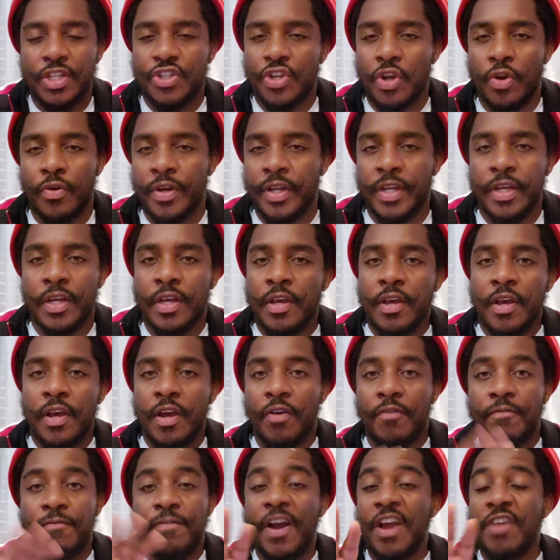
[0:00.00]
Sorry,
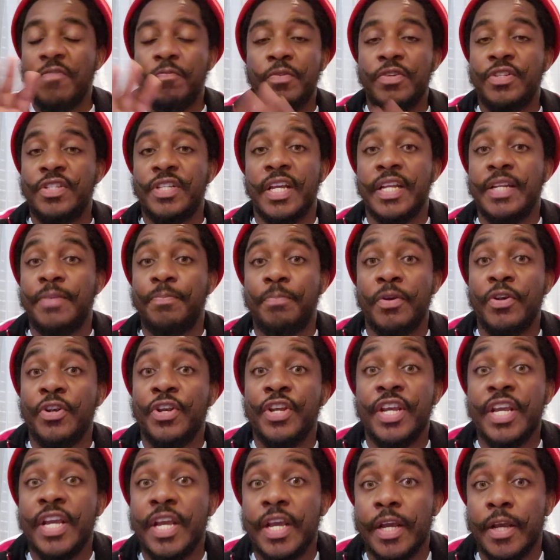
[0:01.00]
5% per
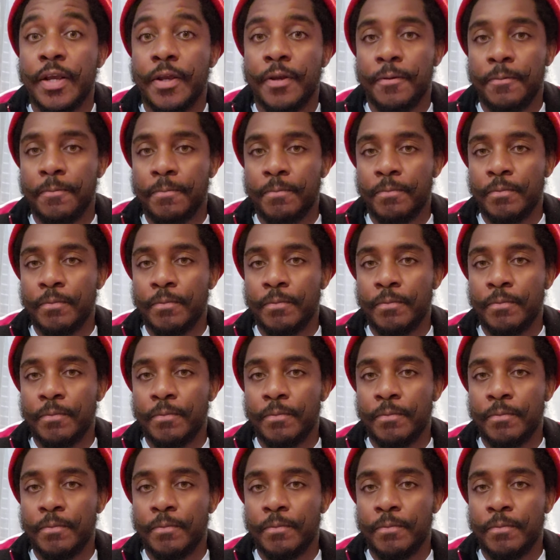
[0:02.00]
year